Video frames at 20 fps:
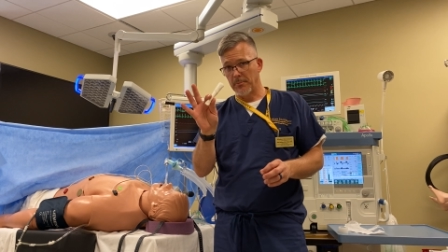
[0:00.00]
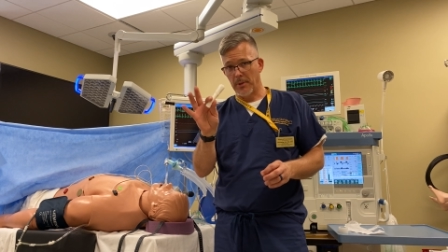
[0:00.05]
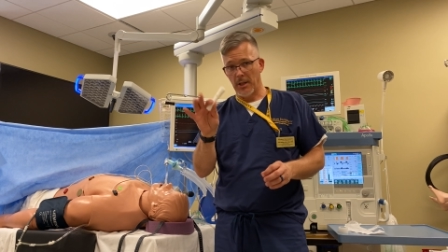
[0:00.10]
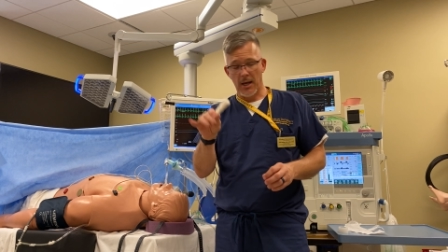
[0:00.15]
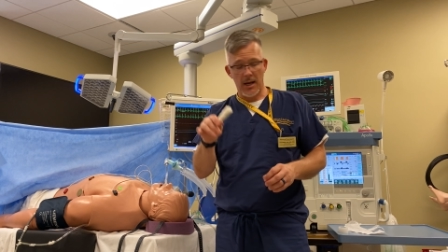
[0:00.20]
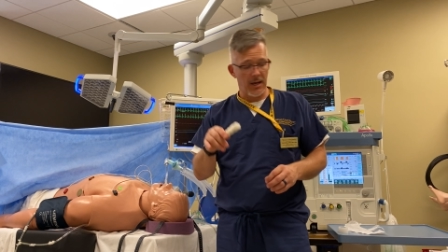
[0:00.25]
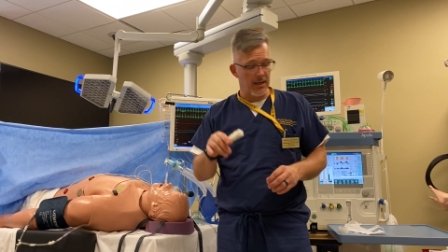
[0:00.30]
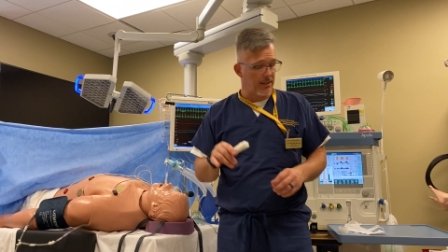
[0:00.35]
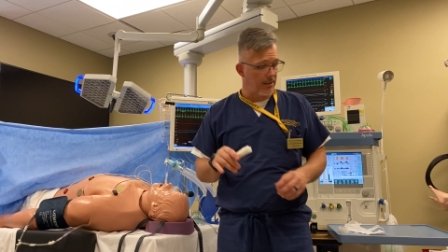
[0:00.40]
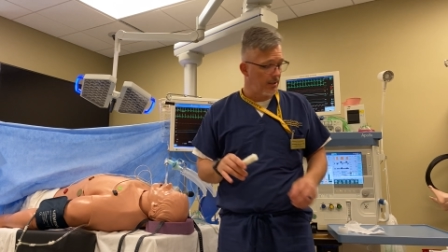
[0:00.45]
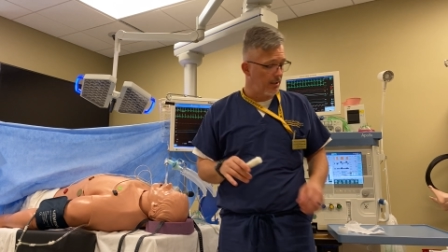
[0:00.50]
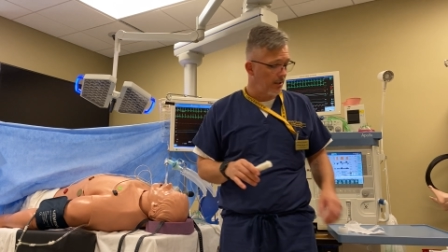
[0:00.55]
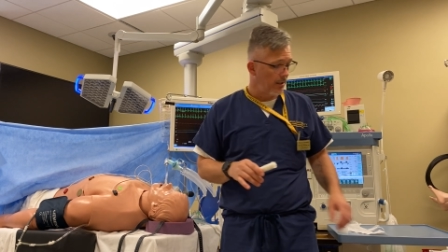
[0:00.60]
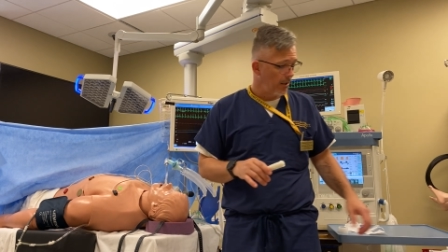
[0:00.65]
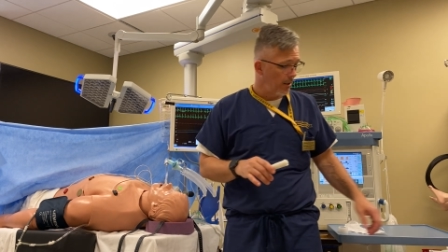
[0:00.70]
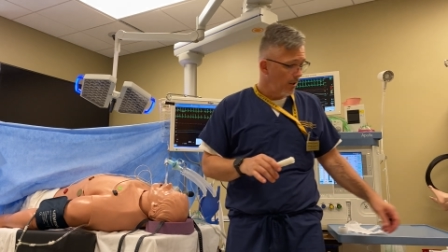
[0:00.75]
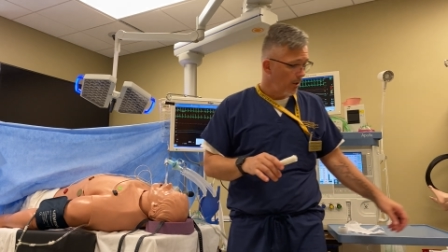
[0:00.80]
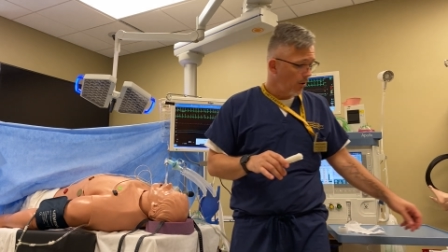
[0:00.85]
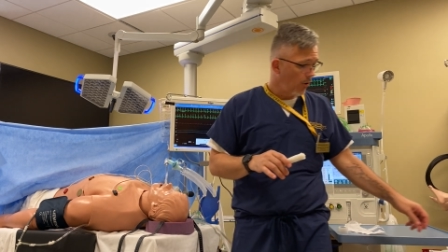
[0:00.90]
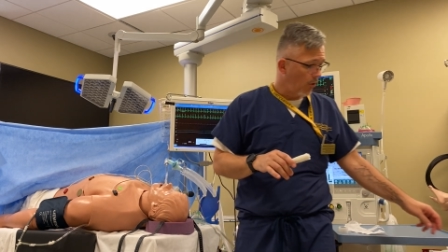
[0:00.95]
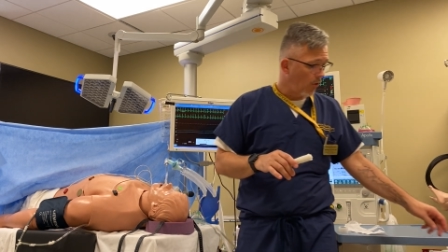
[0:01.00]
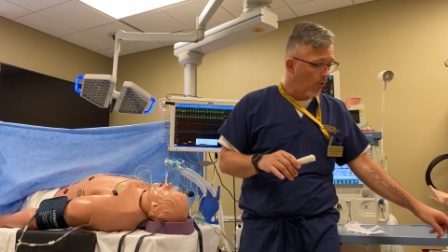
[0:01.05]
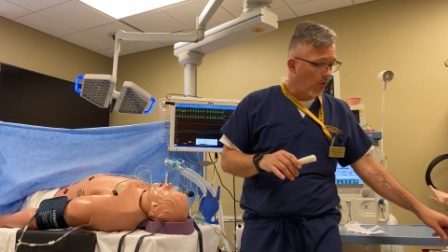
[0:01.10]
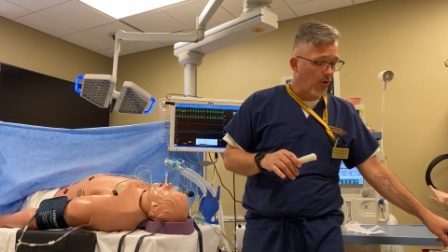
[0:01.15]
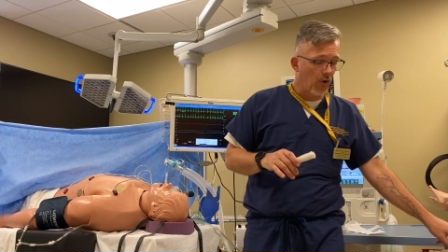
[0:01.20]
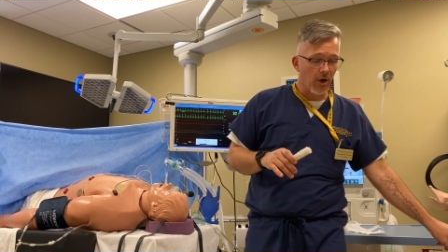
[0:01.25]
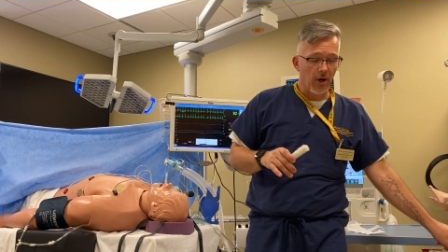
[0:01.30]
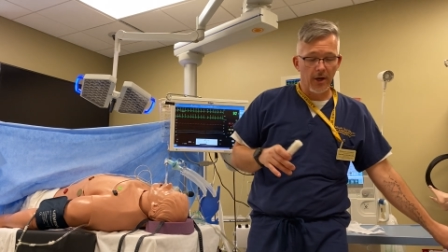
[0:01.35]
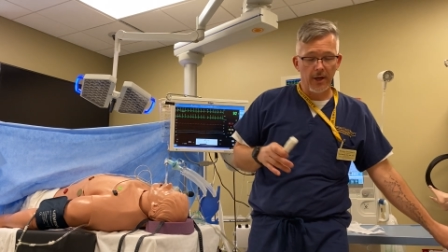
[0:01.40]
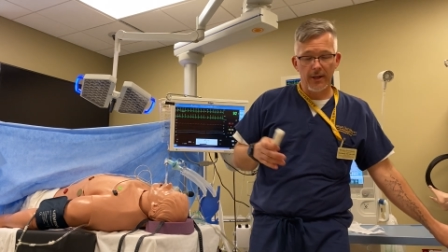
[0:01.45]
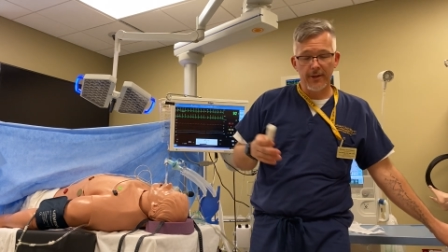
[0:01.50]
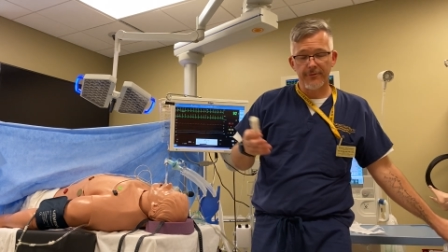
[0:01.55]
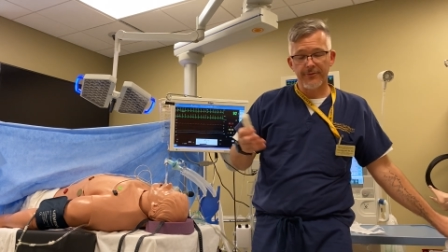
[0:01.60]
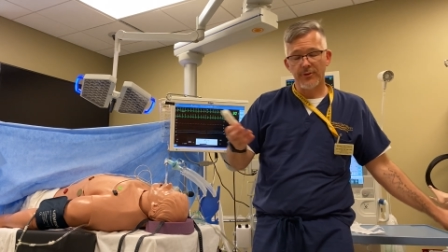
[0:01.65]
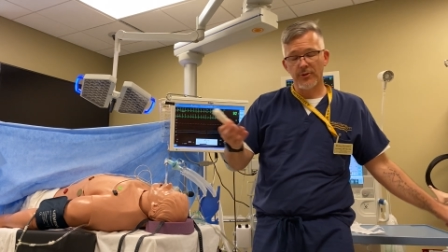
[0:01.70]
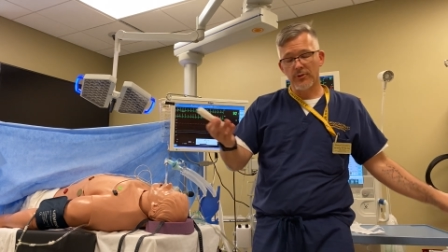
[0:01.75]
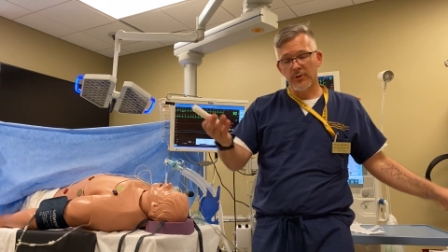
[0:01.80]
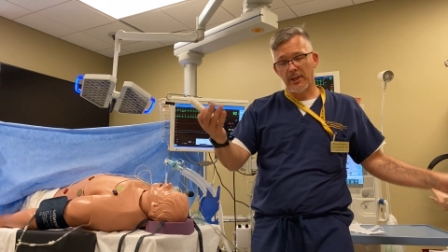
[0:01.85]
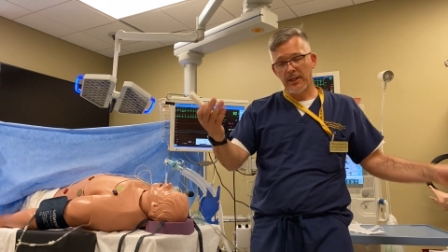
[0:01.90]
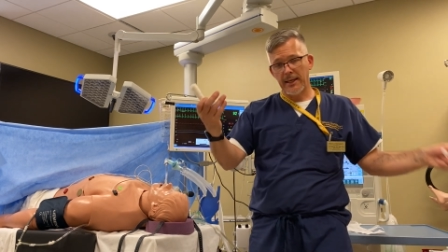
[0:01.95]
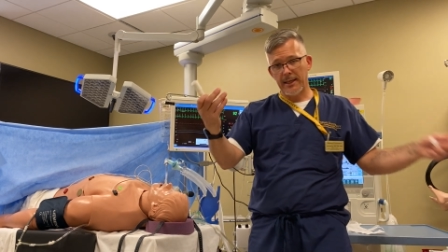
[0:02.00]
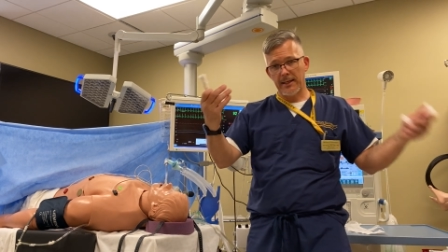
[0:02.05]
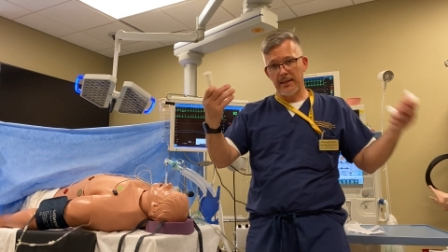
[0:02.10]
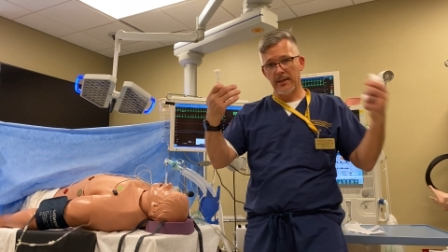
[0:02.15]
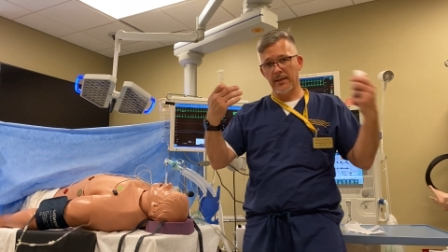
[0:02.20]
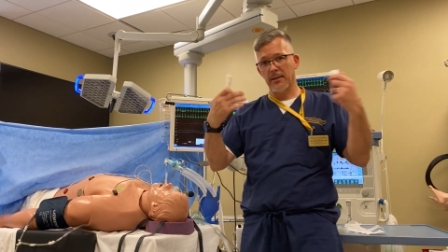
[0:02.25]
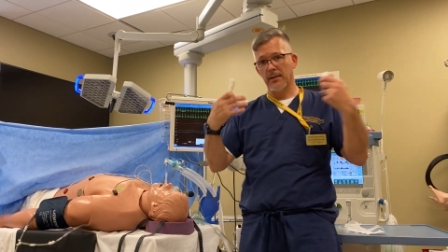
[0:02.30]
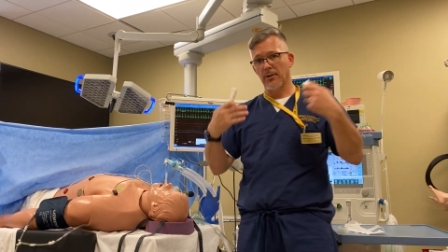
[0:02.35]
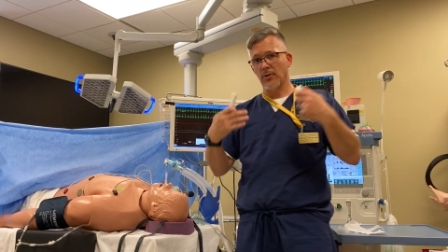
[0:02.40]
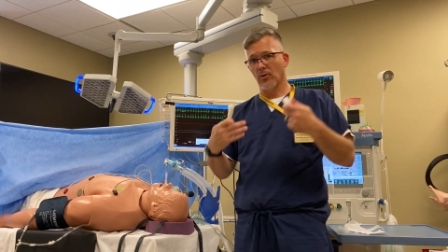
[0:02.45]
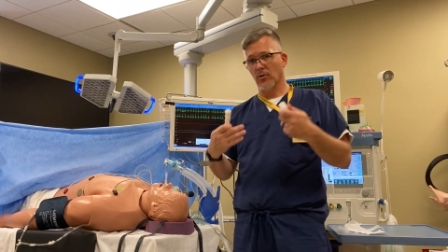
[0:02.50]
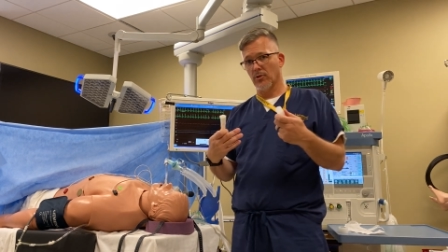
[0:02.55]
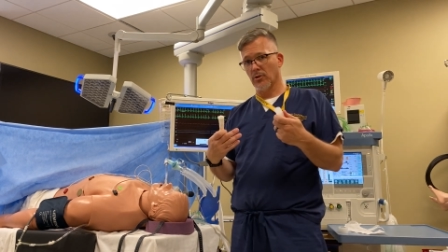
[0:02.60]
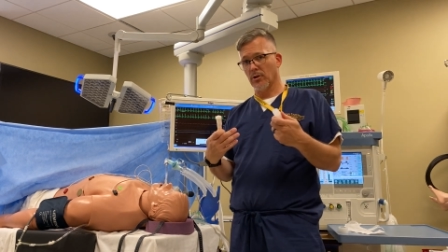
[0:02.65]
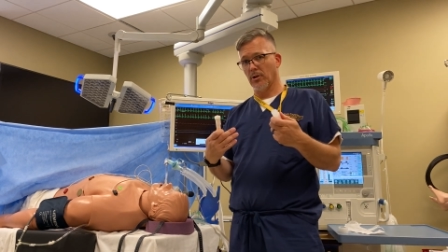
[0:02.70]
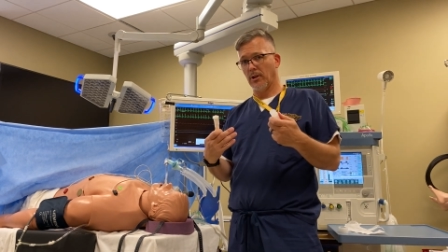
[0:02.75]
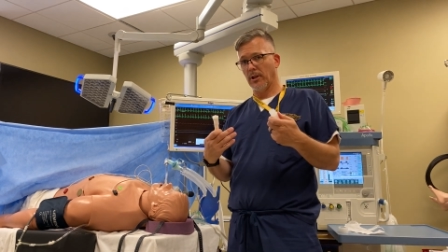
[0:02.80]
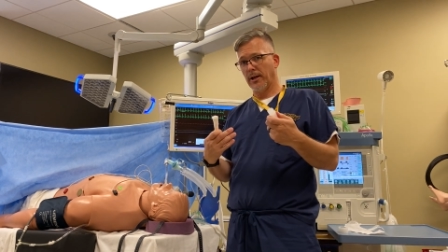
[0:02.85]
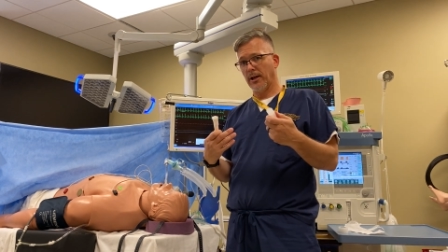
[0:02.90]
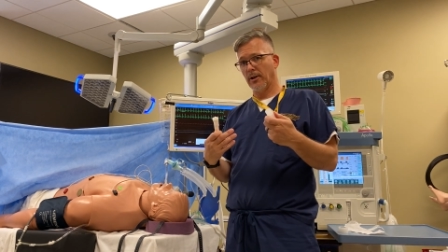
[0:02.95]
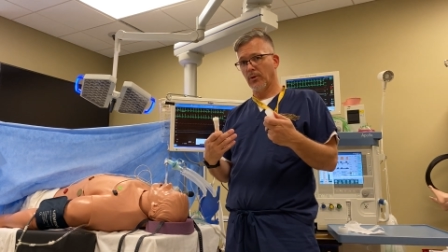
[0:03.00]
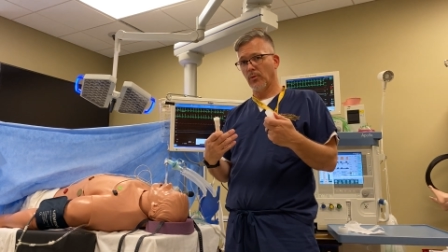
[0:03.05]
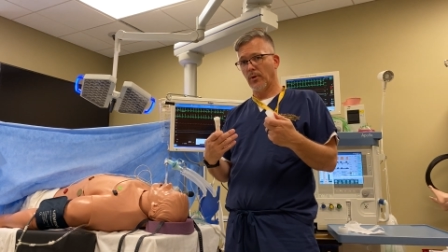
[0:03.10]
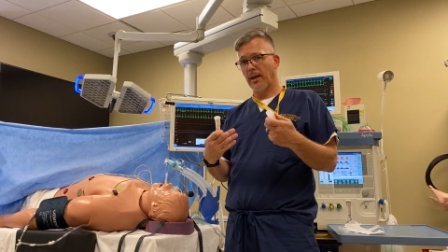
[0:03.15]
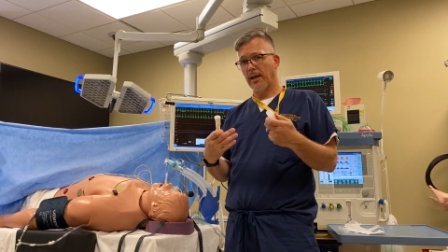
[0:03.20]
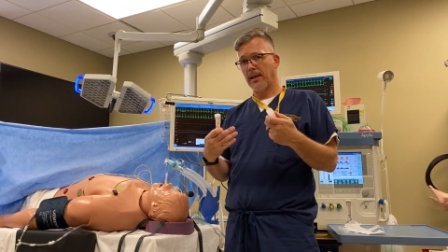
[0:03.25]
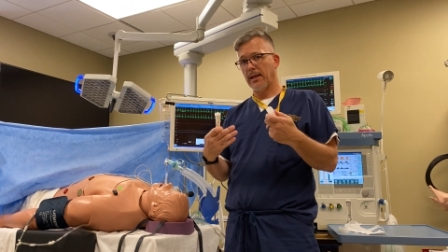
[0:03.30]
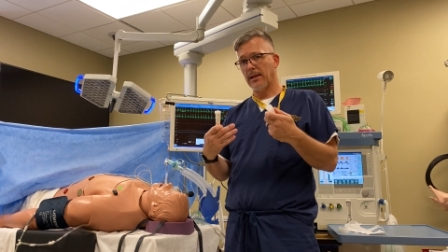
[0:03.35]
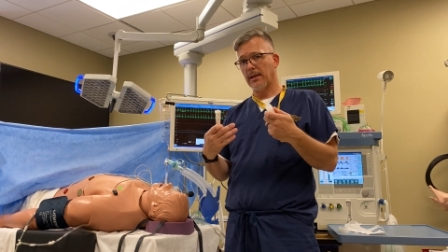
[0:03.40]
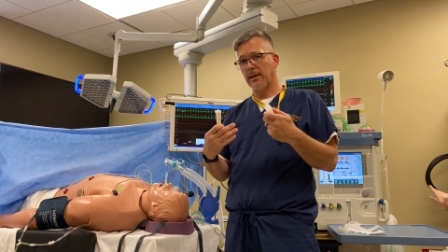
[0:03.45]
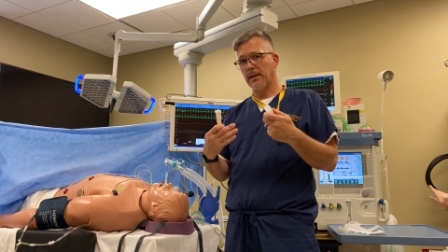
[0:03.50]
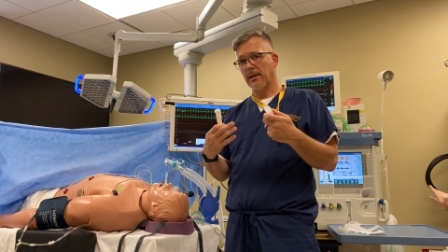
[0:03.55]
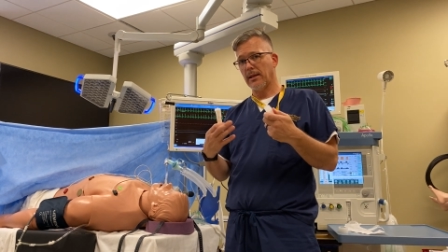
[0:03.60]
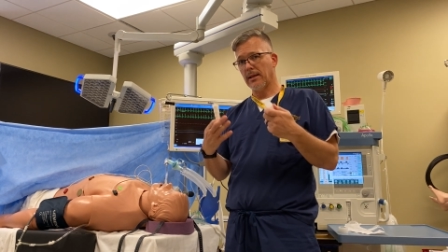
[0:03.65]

block or if you needed an oral airway